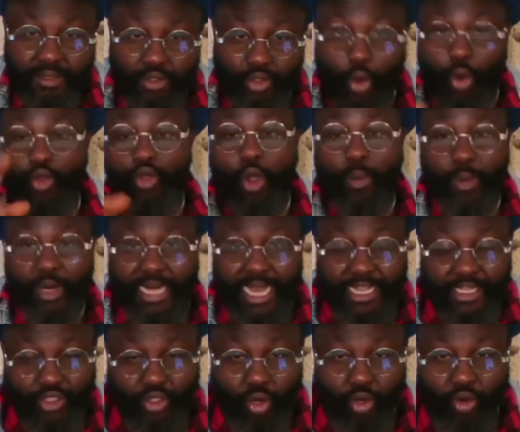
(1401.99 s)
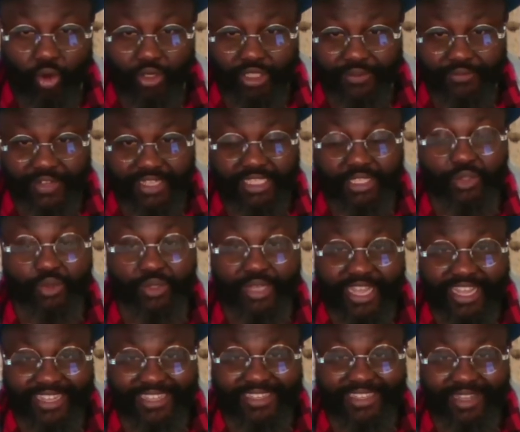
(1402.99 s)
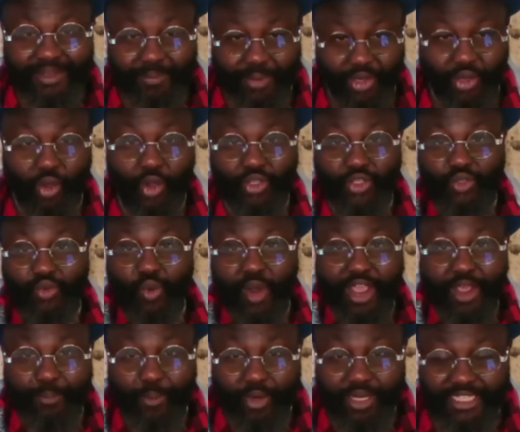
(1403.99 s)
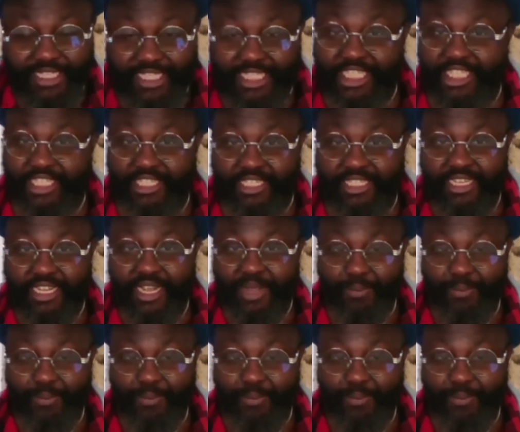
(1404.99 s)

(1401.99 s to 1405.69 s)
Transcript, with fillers: Though your mother is not cultivating today because you are a politician,